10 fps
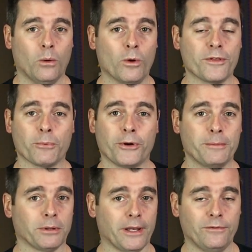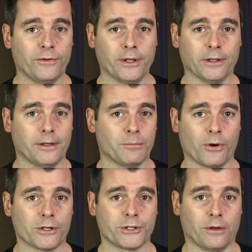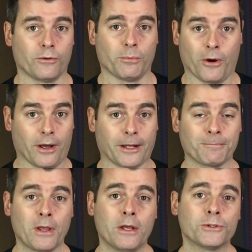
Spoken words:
with a pretty plain vanilla impression of your product.